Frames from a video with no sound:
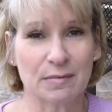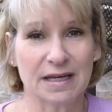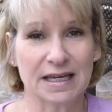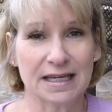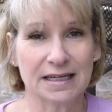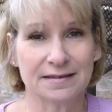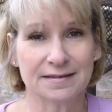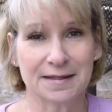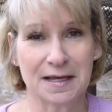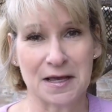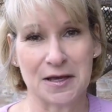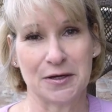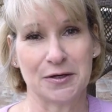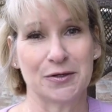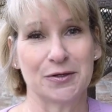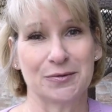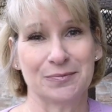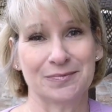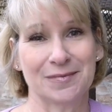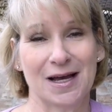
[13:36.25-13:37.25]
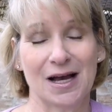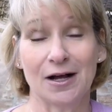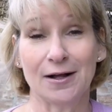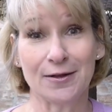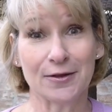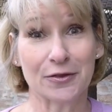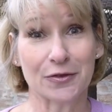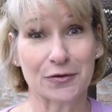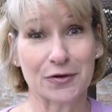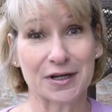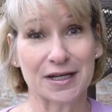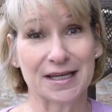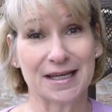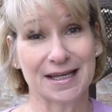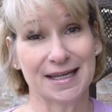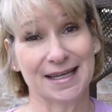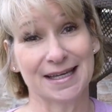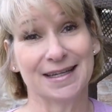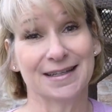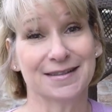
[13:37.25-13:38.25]
my kids home, all
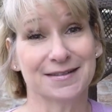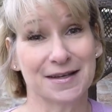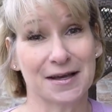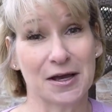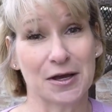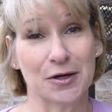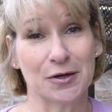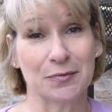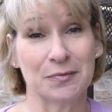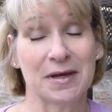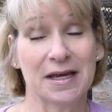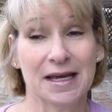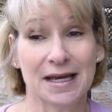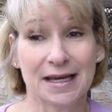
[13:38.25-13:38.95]
three kids home.